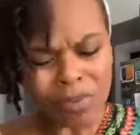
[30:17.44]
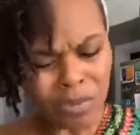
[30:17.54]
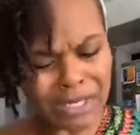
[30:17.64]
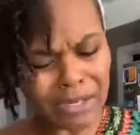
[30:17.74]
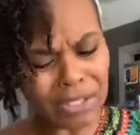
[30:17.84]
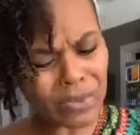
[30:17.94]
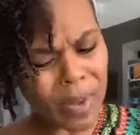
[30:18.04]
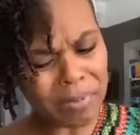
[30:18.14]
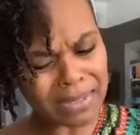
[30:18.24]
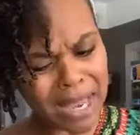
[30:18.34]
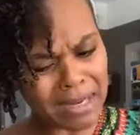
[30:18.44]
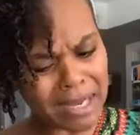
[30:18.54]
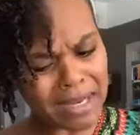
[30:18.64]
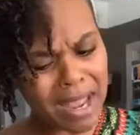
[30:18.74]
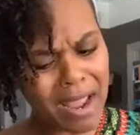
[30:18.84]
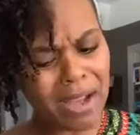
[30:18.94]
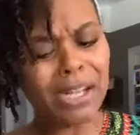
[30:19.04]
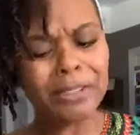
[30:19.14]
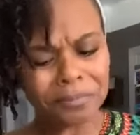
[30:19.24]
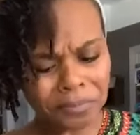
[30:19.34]
With that little sweet potato in
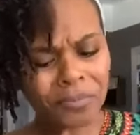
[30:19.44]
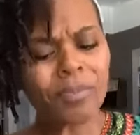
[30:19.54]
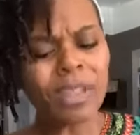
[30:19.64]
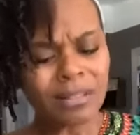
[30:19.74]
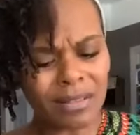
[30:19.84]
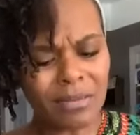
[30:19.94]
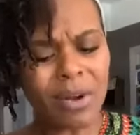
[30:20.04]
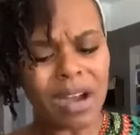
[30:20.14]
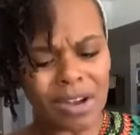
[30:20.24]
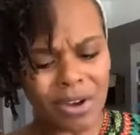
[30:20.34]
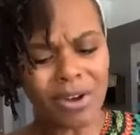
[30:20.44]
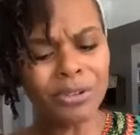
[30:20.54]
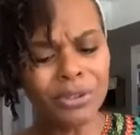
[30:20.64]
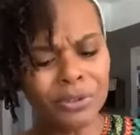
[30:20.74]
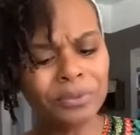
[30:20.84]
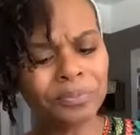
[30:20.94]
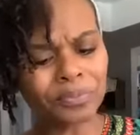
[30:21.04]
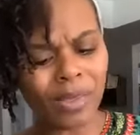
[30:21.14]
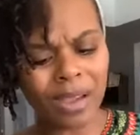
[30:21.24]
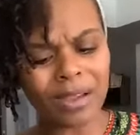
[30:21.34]
there. Come
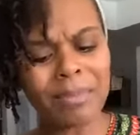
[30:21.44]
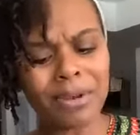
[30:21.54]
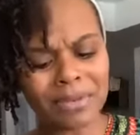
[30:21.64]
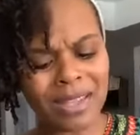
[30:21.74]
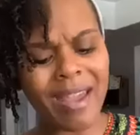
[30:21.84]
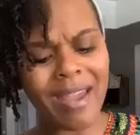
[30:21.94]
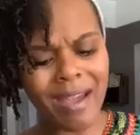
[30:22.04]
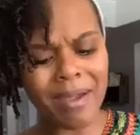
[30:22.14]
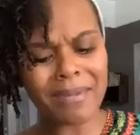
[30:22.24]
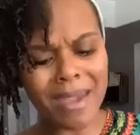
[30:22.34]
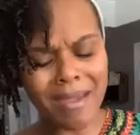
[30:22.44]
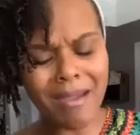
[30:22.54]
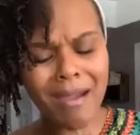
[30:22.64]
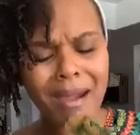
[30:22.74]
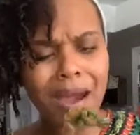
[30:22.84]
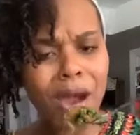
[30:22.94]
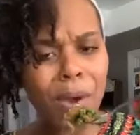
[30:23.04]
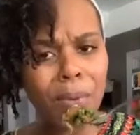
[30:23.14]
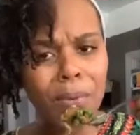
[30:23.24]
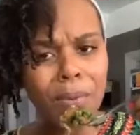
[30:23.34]
on. Come on,
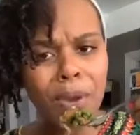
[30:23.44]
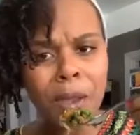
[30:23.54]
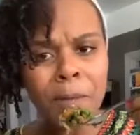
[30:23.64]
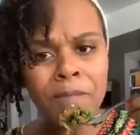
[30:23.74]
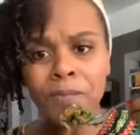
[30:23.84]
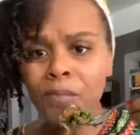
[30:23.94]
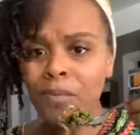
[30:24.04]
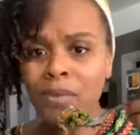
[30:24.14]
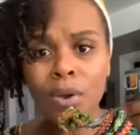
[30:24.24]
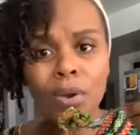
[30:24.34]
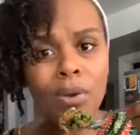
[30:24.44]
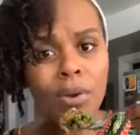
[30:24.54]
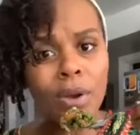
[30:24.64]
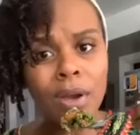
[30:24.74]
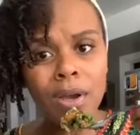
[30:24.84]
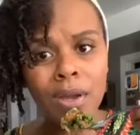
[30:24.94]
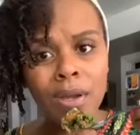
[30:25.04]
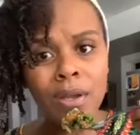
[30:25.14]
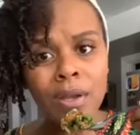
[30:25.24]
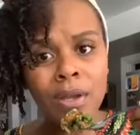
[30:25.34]
Tab. Yeah.
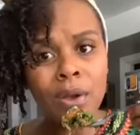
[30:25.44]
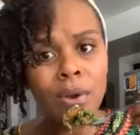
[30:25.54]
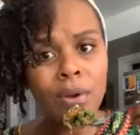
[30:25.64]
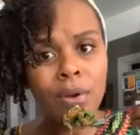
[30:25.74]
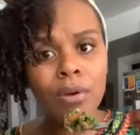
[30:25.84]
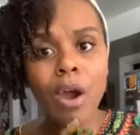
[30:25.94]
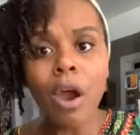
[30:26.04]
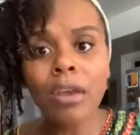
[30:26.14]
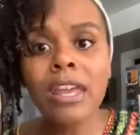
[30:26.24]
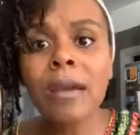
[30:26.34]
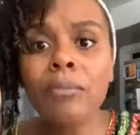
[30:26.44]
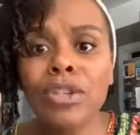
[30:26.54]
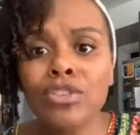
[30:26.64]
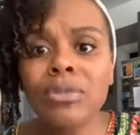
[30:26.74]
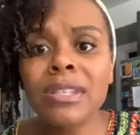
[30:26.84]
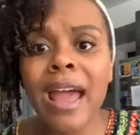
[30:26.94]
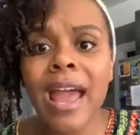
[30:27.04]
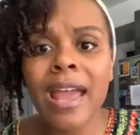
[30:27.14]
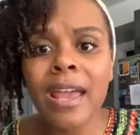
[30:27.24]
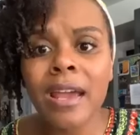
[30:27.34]
Kim, what you
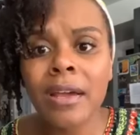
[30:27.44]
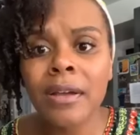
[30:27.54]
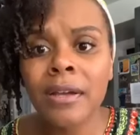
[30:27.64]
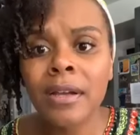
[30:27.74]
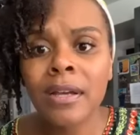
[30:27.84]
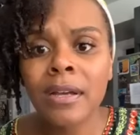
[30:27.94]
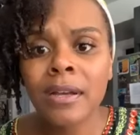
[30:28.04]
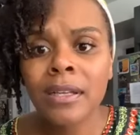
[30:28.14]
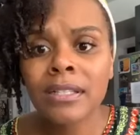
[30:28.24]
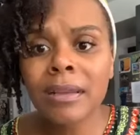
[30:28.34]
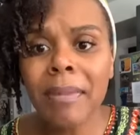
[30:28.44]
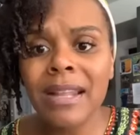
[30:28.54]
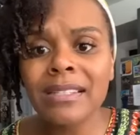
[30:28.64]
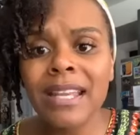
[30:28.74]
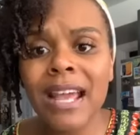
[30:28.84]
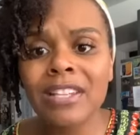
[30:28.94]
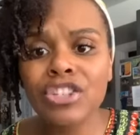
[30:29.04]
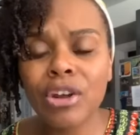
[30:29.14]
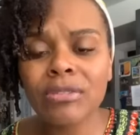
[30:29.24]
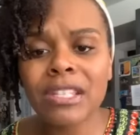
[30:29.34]
say? Somebody said she
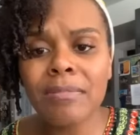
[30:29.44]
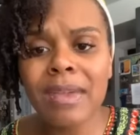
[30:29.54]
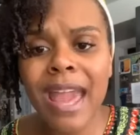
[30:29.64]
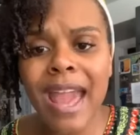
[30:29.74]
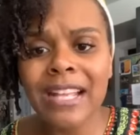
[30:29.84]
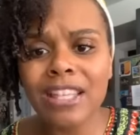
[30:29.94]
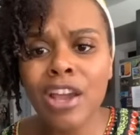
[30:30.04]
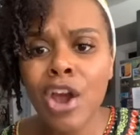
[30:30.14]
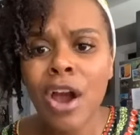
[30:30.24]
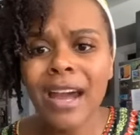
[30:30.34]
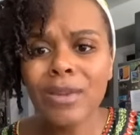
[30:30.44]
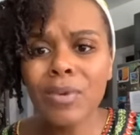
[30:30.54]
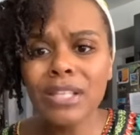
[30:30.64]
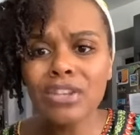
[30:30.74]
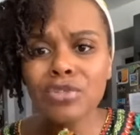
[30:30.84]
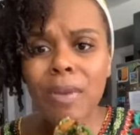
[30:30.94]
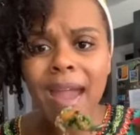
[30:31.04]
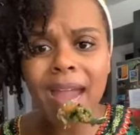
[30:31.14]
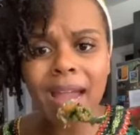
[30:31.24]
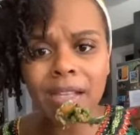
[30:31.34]
don't see me asking. Honey, what did you
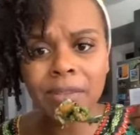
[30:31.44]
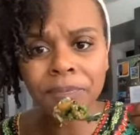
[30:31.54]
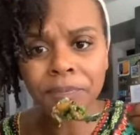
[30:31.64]
add?